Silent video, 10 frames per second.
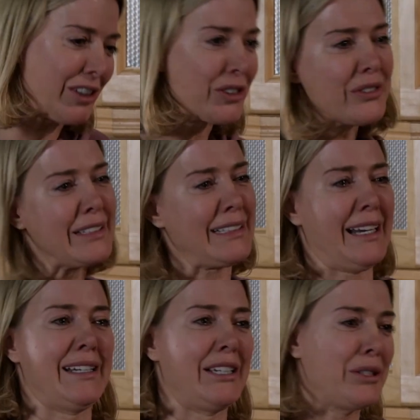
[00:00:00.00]

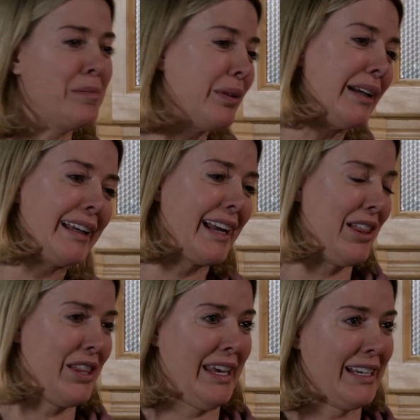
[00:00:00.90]
retire. You're brilliant
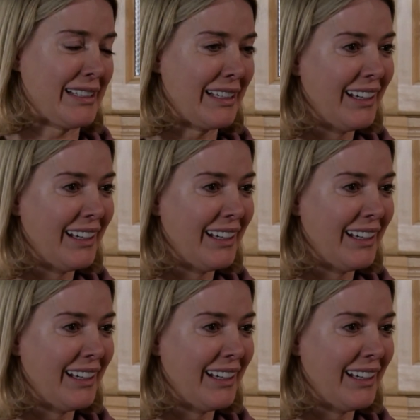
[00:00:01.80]
at this.